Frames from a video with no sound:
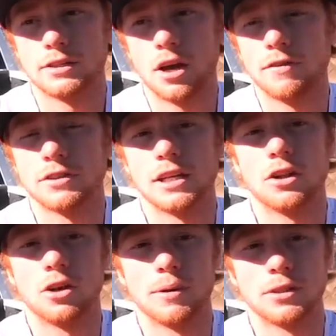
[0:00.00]
it's obviously a
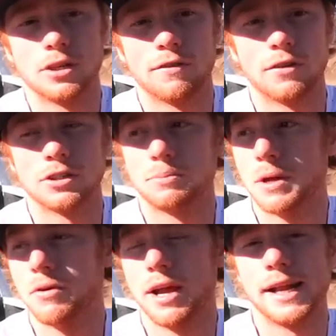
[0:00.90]
little bit tougher. It's
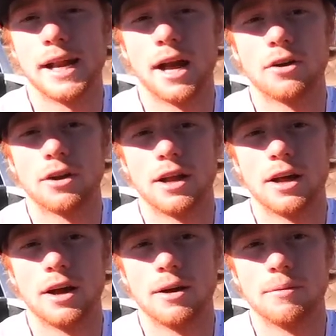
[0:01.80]
been raining out.
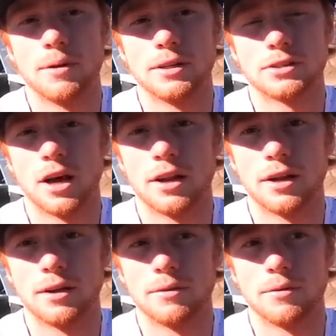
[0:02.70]
Um, it's got
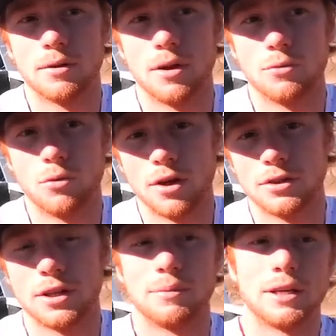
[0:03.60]
a, a
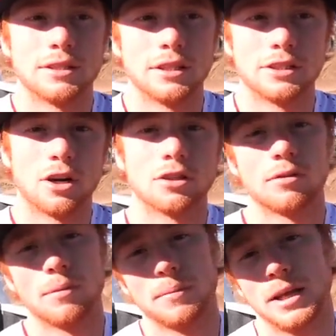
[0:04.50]
rut that basically starts
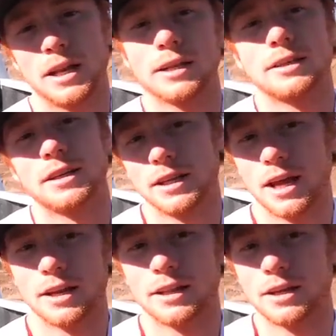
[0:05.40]
from the beginning to the
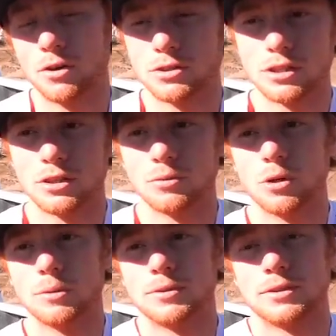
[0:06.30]
end that goes into the
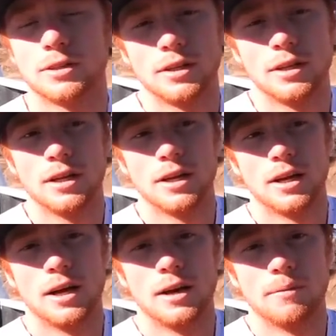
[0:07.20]
whoops.
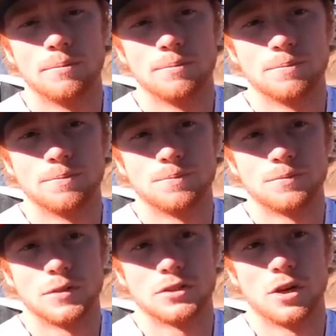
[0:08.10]
Um,
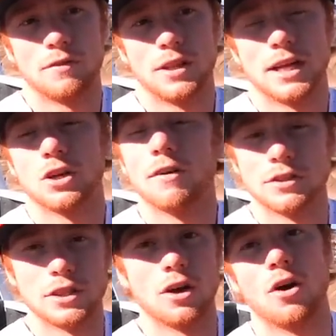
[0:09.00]
it's obvi that's
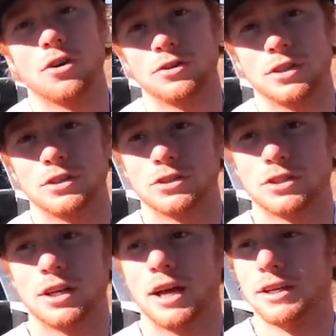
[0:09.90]
obviously harder than
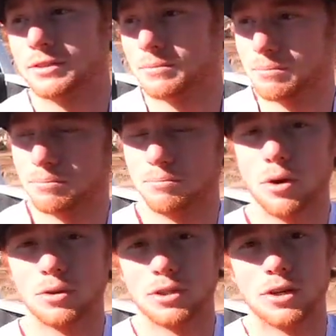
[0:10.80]
just a nice
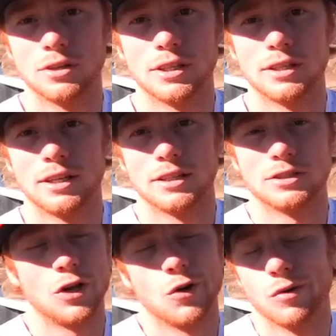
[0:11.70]
bowl turn that
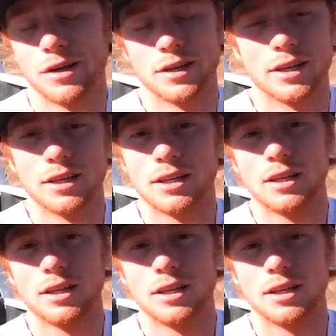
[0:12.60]
has no red in it.